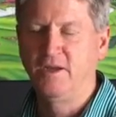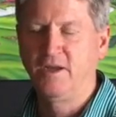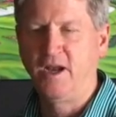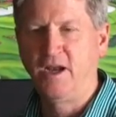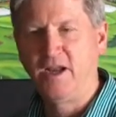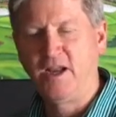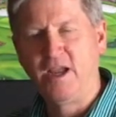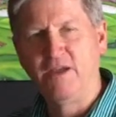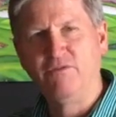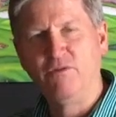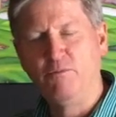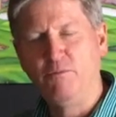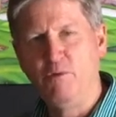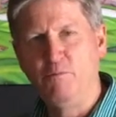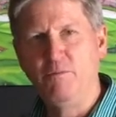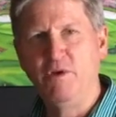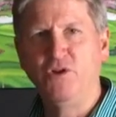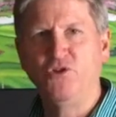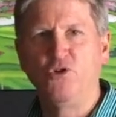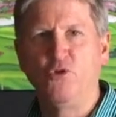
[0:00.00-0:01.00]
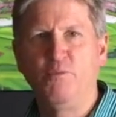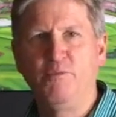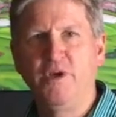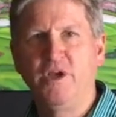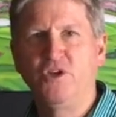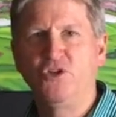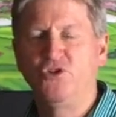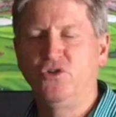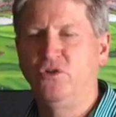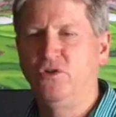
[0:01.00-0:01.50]
Kind of gave him a mental
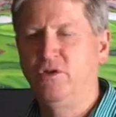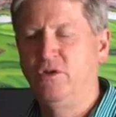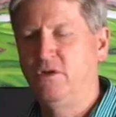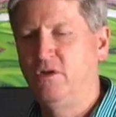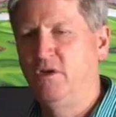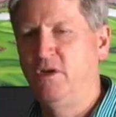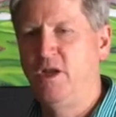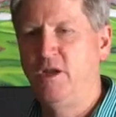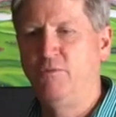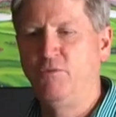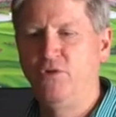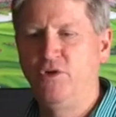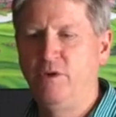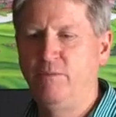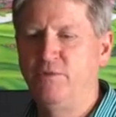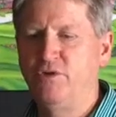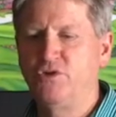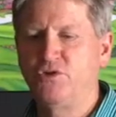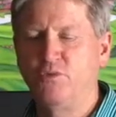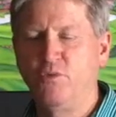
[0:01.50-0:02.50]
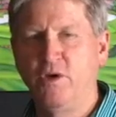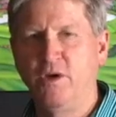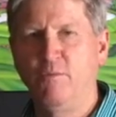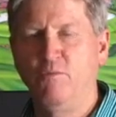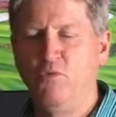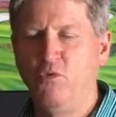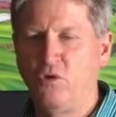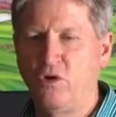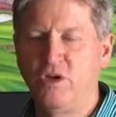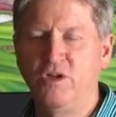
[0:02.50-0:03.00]
picture that enabled him to
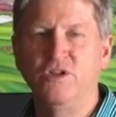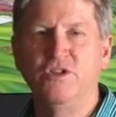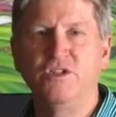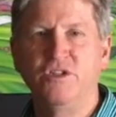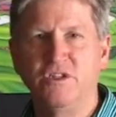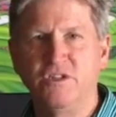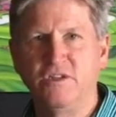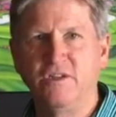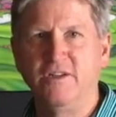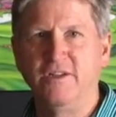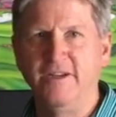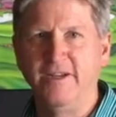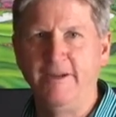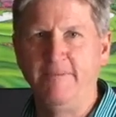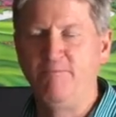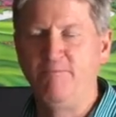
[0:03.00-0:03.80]
swing more consistently.